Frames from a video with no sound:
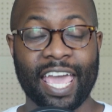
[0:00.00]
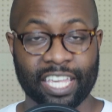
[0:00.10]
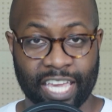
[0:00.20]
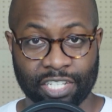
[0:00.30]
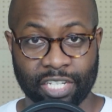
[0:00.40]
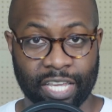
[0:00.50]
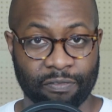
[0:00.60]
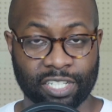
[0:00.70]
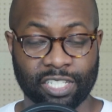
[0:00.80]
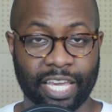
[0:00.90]
Engadget
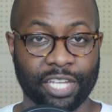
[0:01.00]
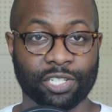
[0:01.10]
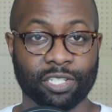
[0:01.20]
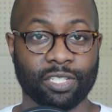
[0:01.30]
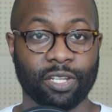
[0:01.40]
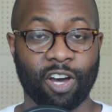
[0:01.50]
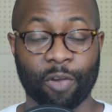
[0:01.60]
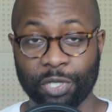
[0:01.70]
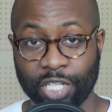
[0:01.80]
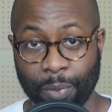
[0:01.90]
investigation. I've
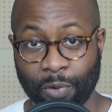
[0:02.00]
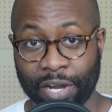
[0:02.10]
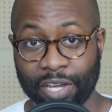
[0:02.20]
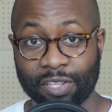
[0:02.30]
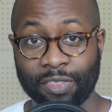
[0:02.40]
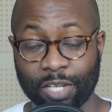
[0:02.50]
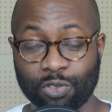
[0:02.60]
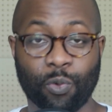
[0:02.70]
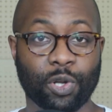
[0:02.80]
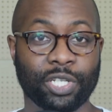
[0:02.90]
been Jay McGregor. Thanks
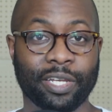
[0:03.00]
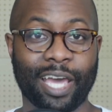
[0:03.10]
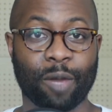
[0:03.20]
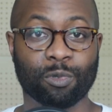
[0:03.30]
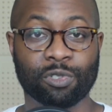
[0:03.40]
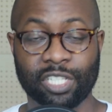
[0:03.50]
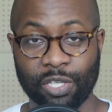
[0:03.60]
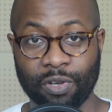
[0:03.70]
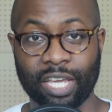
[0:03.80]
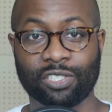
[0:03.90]
for watching, and we'll see
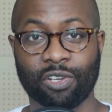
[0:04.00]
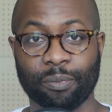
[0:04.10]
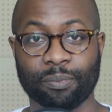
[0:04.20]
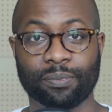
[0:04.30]
you next time.